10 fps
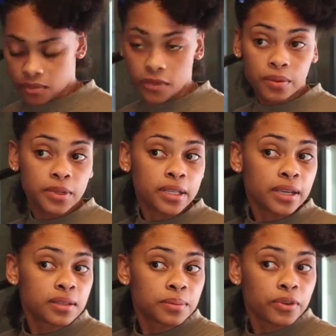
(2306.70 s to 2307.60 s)
I'm gonna
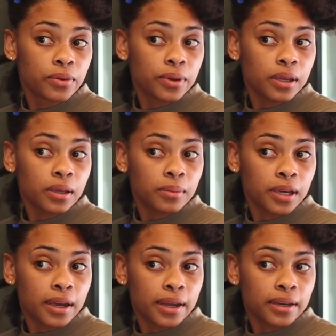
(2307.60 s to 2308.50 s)
take some cream
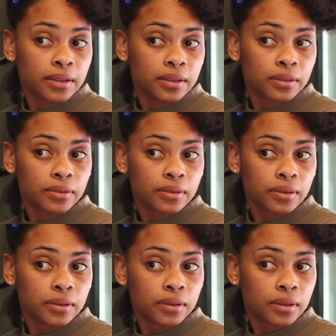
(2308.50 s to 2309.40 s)
and kind of
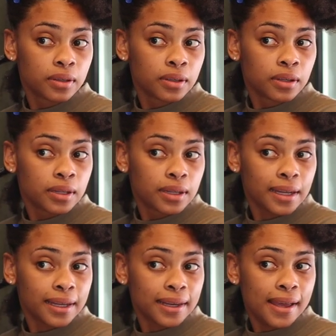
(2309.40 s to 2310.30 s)

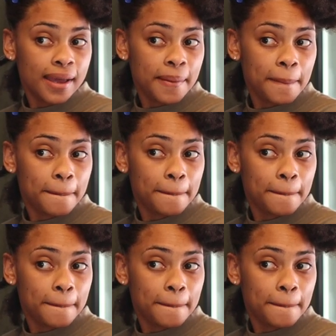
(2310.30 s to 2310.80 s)
like that.